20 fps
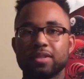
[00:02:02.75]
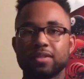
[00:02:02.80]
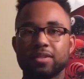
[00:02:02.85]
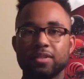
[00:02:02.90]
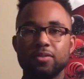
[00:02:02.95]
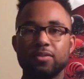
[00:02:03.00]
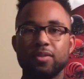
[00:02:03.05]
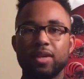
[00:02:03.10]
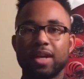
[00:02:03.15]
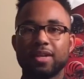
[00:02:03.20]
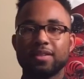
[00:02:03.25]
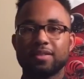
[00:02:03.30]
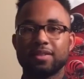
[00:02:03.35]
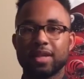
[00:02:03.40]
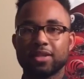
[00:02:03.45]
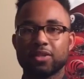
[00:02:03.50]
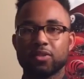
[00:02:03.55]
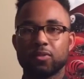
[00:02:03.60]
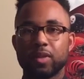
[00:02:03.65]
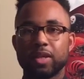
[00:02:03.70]
I'll see you guys
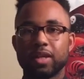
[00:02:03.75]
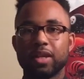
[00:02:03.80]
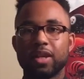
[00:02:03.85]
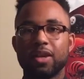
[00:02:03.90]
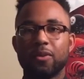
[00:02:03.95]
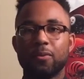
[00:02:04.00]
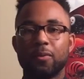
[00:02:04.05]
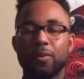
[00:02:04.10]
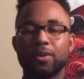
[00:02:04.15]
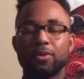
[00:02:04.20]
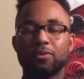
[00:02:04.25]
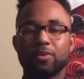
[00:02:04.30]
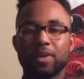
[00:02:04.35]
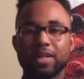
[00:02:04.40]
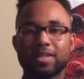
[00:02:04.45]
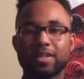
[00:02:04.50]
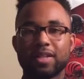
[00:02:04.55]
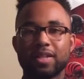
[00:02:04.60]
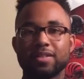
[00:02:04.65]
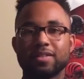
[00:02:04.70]
next week when the
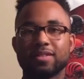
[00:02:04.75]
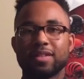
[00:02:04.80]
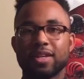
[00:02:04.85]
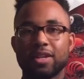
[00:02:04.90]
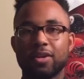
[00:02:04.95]
Redskins